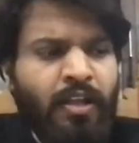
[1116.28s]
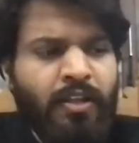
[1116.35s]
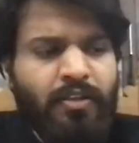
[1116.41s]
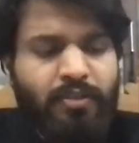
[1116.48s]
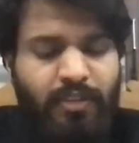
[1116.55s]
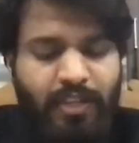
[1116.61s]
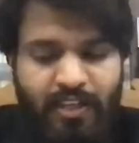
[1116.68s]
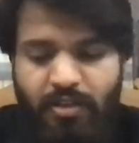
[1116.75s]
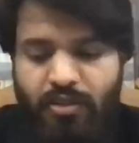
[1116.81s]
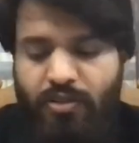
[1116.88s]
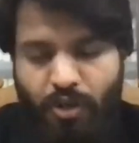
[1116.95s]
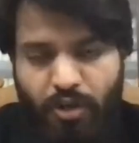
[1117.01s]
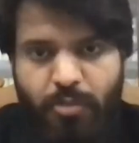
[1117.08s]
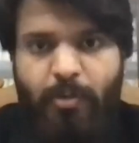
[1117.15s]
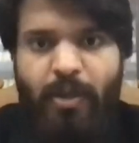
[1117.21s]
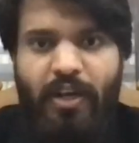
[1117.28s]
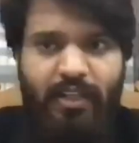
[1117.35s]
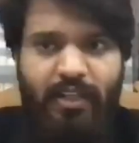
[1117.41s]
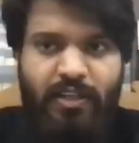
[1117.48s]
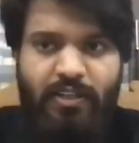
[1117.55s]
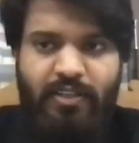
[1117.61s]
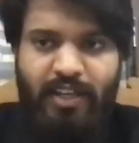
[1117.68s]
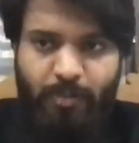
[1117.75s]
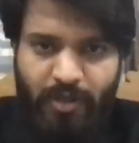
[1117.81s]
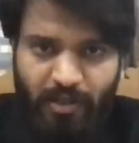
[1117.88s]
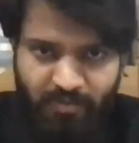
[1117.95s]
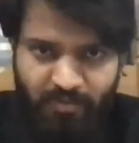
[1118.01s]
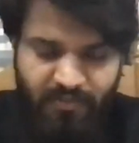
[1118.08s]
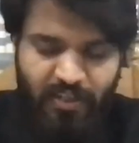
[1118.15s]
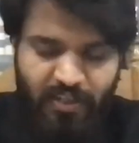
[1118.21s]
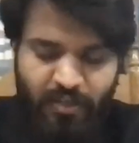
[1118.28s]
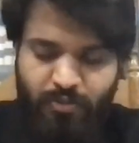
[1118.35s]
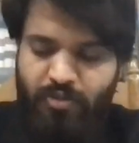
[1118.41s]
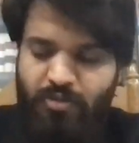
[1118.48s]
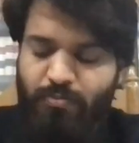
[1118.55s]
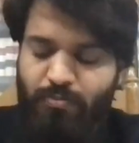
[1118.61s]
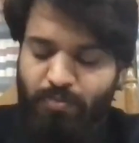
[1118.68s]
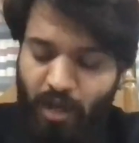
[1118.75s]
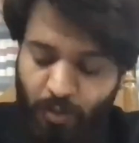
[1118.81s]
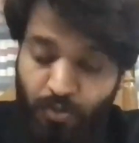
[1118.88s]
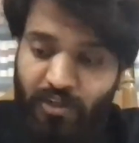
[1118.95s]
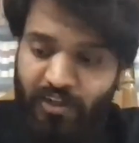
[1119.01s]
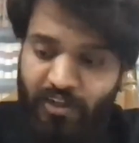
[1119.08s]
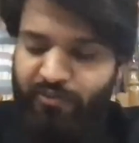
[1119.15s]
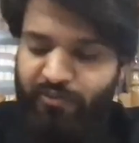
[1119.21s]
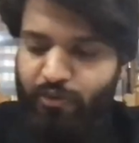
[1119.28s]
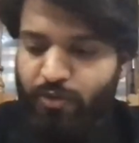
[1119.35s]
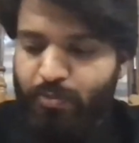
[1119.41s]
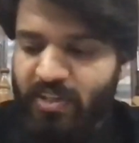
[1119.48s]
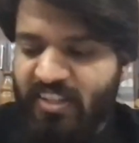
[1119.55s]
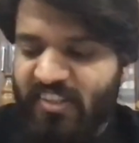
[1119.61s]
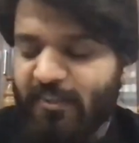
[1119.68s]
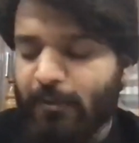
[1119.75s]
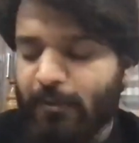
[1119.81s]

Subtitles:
then automatically that becomes a very good outlet for your piece.